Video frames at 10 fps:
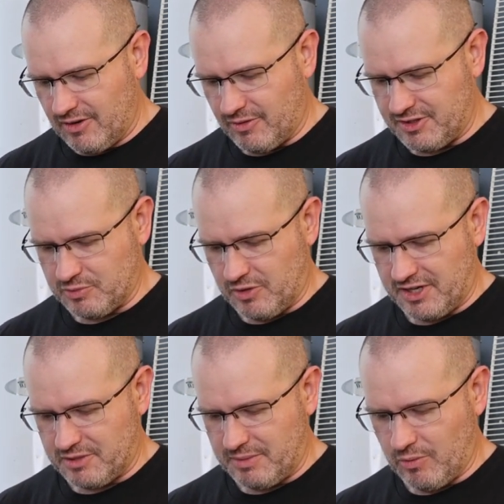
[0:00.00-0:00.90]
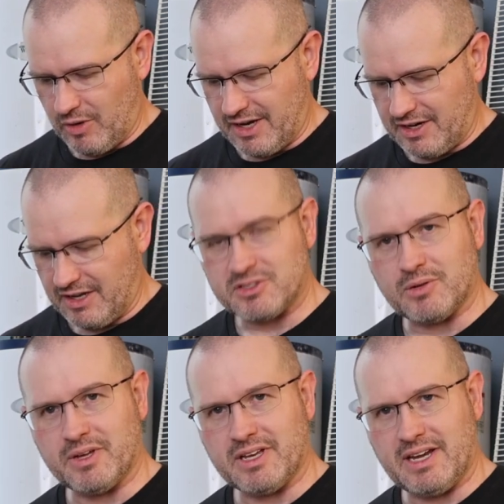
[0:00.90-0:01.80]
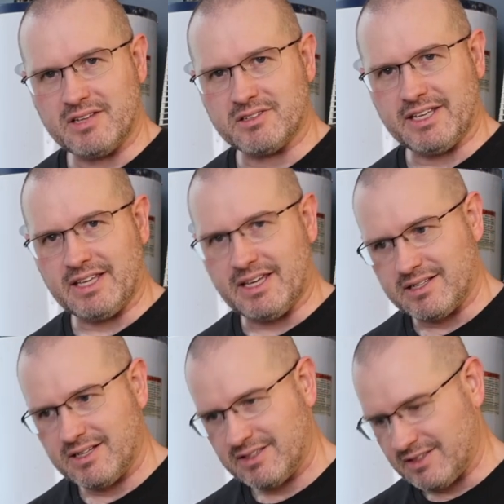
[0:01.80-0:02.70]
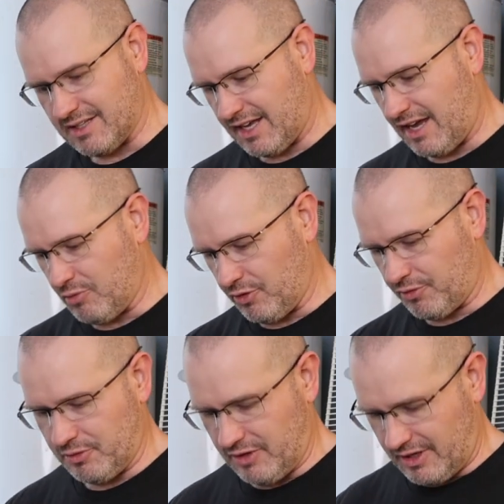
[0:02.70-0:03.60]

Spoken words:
We just want it to be wide enough so we can easily get the cable through